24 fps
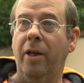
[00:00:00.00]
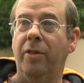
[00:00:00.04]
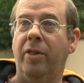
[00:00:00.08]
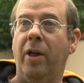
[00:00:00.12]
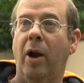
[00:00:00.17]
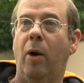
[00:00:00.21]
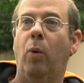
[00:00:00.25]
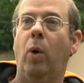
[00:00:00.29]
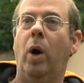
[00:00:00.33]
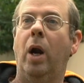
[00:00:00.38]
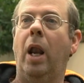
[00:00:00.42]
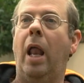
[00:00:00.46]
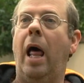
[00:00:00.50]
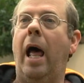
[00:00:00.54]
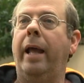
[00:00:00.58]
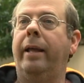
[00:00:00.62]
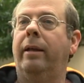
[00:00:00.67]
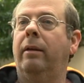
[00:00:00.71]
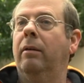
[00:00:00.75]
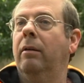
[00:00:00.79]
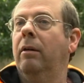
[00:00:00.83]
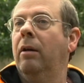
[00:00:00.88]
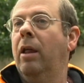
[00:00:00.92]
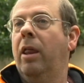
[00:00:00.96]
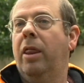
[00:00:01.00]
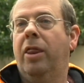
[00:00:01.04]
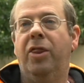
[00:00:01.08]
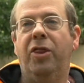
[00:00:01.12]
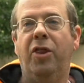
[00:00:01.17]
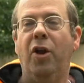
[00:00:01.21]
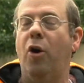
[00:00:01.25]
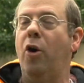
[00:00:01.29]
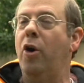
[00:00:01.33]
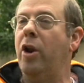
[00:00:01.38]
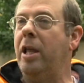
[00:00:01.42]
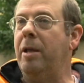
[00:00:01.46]
There were like
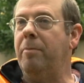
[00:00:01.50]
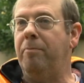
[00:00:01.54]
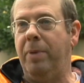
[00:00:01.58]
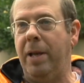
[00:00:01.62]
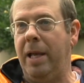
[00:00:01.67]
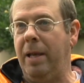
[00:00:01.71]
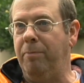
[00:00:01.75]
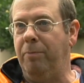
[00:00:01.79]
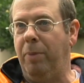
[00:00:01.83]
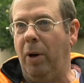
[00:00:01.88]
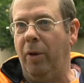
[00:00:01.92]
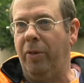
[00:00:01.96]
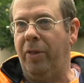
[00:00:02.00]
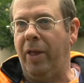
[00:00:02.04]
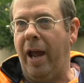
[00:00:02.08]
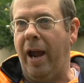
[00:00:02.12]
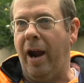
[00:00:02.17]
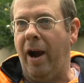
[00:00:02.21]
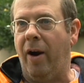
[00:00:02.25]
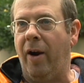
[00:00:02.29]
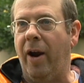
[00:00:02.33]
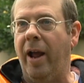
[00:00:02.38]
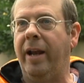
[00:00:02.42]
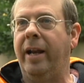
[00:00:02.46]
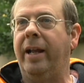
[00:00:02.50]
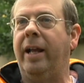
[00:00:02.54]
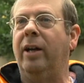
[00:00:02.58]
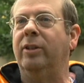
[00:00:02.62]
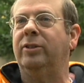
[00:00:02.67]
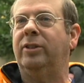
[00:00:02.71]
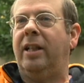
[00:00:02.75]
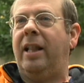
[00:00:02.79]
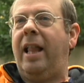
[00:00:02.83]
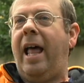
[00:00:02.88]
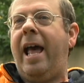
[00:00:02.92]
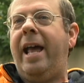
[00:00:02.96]
30 people there. And he
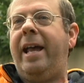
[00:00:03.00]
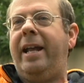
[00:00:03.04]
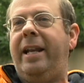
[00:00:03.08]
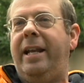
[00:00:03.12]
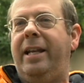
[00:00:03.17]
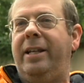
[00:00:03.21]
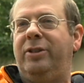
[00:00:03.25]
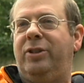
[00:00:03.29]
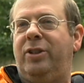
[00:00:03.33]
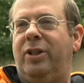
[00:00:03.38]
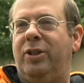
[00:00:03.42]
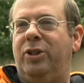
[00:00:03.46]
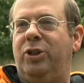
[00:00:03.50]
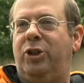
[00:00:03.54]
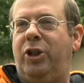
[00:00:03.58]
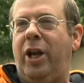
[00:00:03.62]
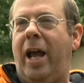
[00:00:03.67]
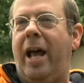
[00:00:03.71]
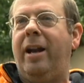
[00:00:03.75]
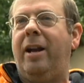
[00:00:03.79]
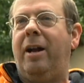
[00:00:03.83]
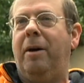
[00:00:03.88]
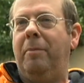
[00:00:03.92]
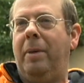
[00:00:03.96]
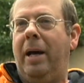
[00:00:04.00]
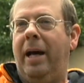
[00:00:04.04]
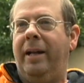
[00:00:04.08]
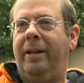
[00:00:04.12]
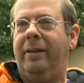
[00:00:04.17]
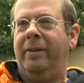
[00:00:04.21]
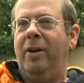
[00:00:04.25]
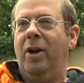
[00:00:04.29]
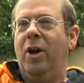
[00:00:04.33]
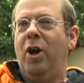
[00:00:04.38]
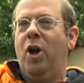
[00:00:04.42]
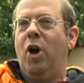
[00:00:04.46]
goes, "Ladies and
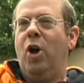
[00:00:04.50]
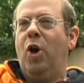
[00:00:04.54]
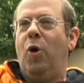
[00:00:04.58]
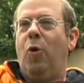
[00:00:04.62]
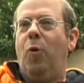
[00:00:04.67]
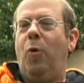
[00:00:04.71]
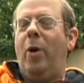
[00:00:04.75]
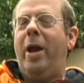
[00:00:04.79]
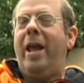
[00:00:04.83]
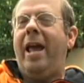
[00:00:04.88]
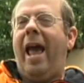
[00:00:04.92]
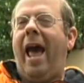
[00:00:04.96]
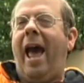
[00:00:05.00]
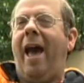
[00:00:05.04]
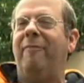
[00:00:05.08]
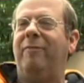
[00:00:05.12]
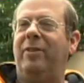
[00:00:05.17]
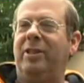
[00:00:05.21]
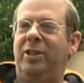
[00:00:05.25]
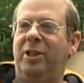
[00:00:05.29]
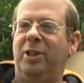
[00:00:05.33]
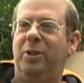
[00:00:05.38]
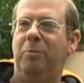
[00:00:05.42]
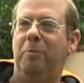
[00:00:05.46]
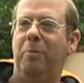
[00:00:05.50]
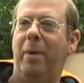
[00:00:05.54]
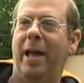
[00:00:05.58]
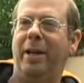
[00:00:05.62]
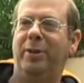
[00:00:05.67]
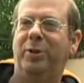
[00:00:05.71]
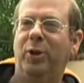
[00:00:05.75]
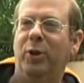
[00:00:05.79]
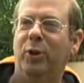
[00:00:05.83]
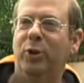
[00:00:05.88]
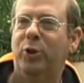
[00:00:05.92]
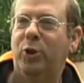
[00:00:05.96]
gentlemen, we have a
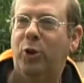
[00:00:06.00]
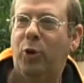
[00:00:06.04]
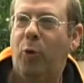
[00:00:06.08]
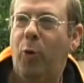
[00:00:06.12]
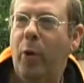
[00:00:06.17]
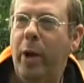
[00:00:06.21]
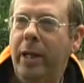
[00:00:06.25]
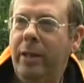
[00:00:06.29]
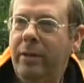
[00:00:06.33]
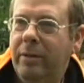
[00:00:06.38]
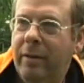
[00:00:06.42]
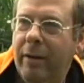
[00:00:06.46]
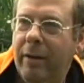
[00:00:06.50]
special treat